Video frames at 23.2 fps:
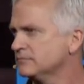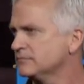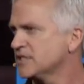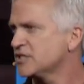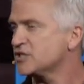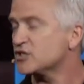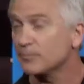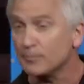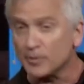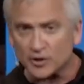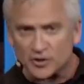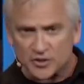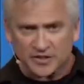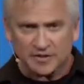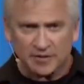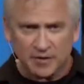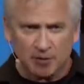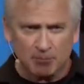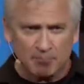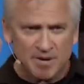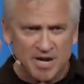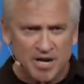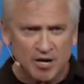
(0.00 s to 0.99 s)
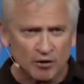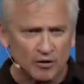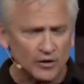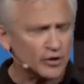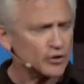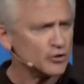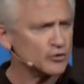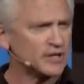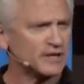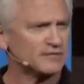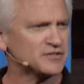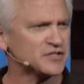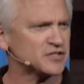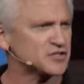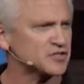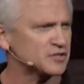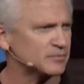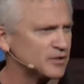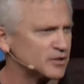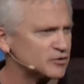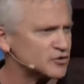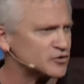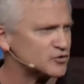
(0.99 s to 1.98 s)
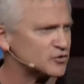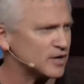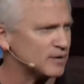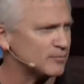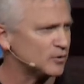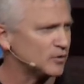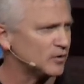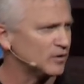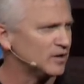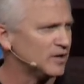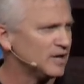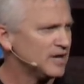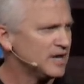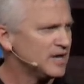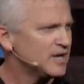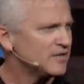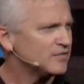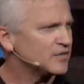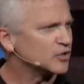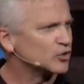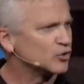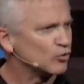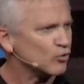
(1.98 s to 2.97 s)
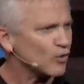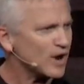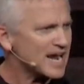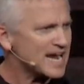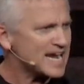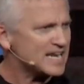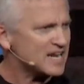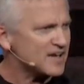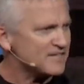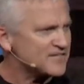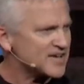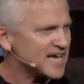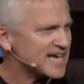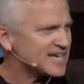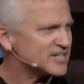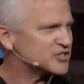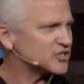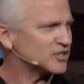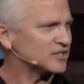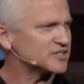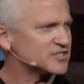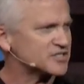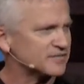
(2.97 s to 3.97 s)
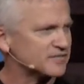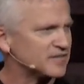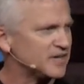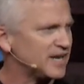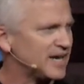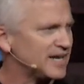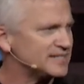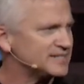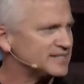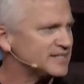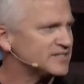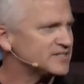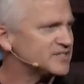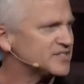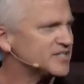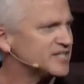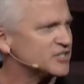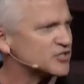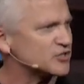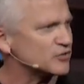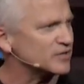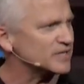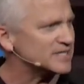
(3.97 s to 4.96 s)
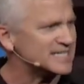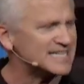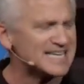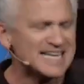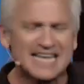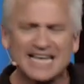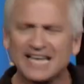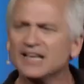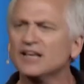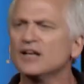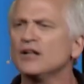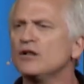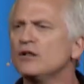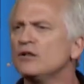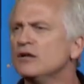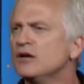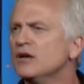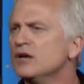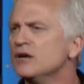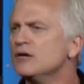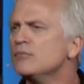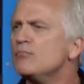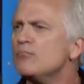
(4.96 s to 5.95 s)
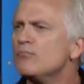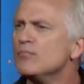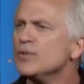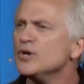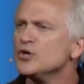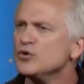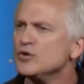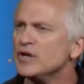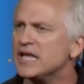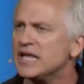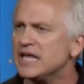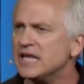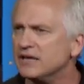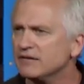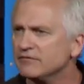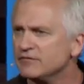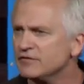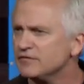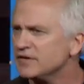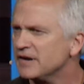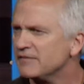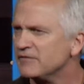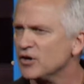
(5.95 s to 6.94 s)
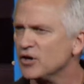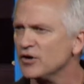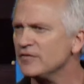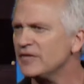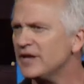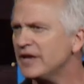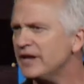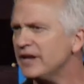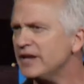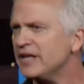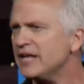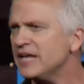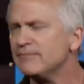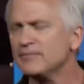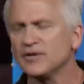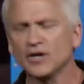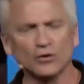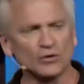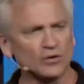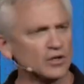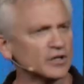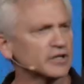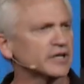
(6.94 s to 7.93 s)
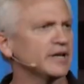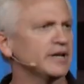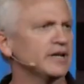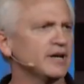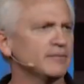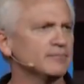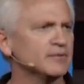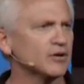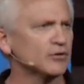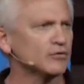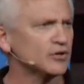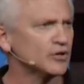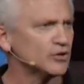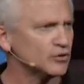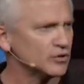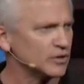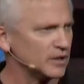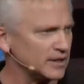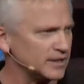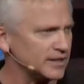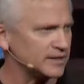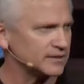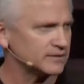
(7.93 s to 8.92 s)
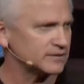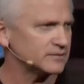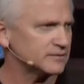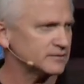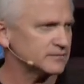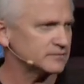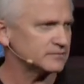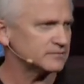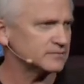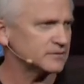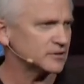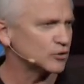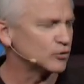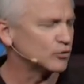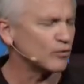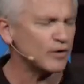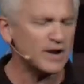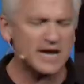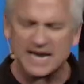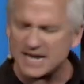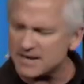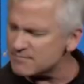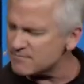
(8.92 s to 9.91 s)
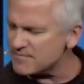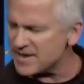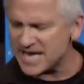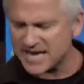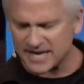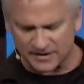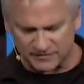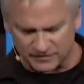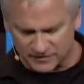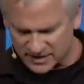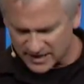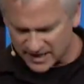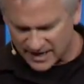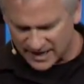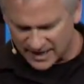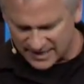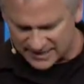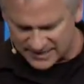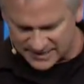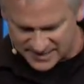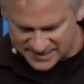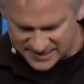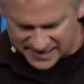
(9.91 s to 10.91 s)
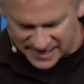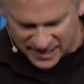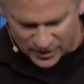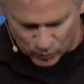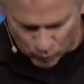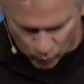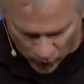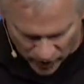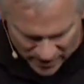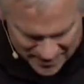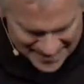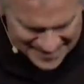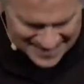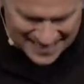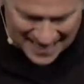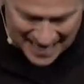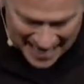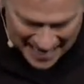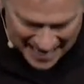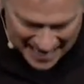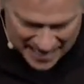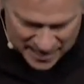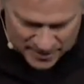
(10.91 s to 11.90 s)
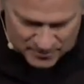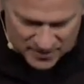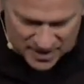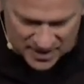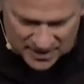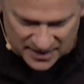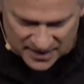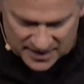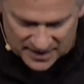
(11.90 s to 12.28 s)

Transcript: It's the person in the mirror who gives us the most trouble. The great evangelist of the 19th century, D.L. Moody. If you've never heard that name, go look it up, go Google it great man of God, said one time